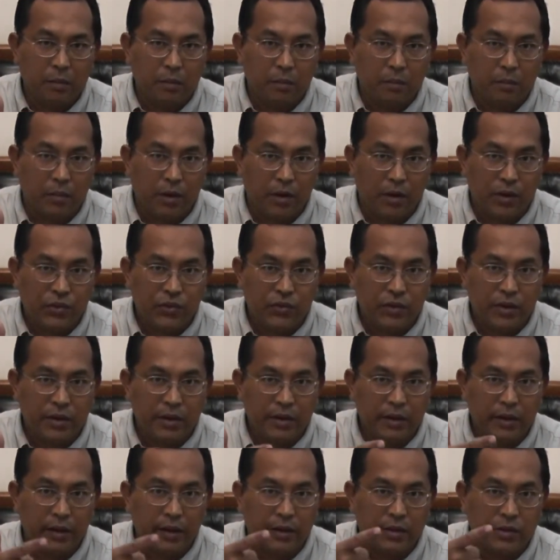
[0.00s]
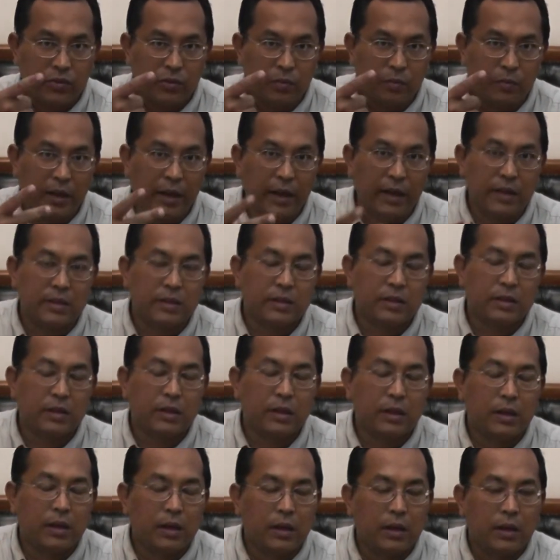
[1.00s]
margarine. It has replaced
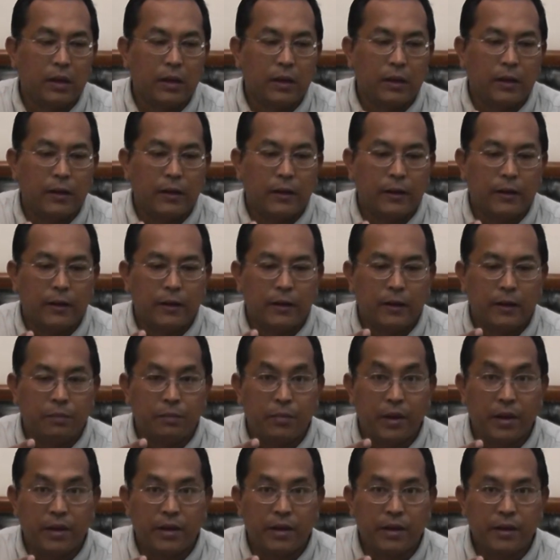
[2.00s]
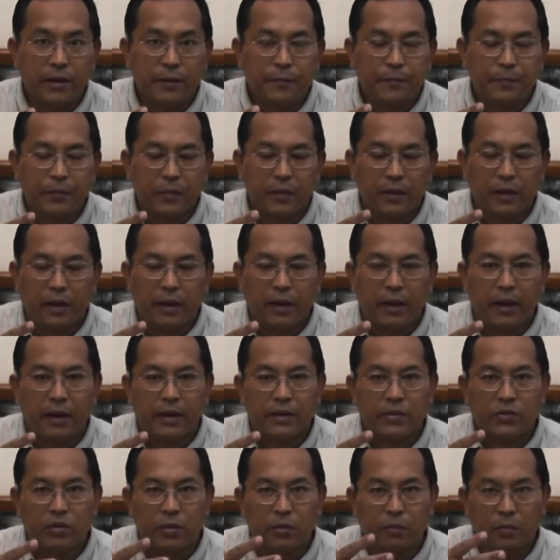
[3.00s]
butter. It
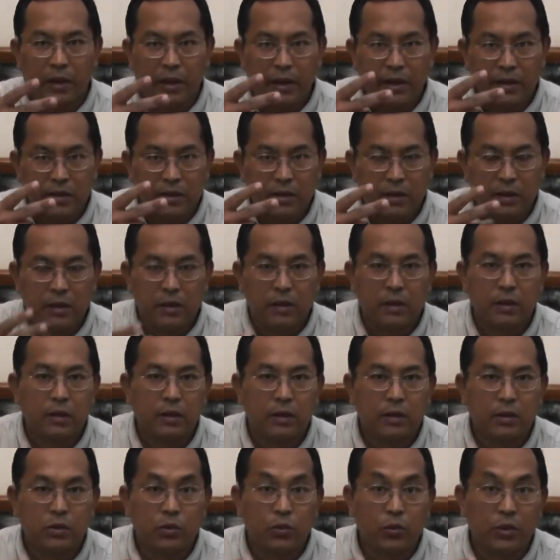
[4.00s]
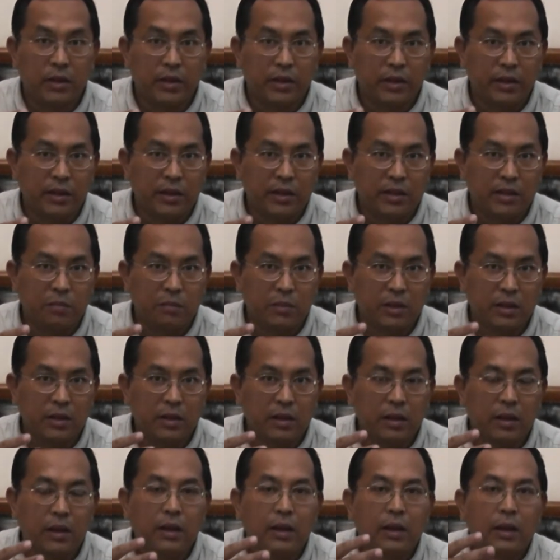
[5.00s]
has replaced sweet condensed
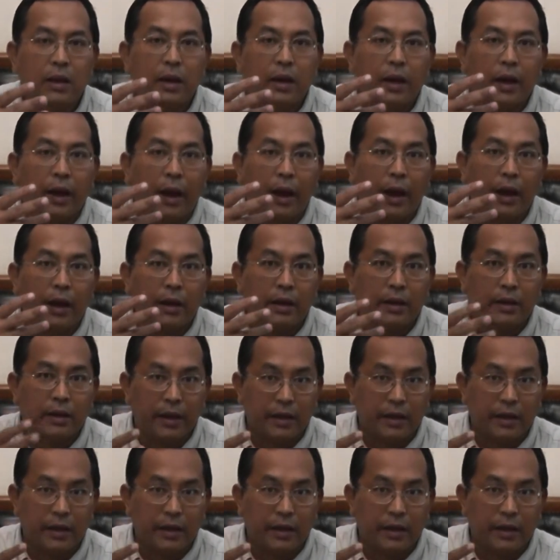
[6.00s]
milk, and it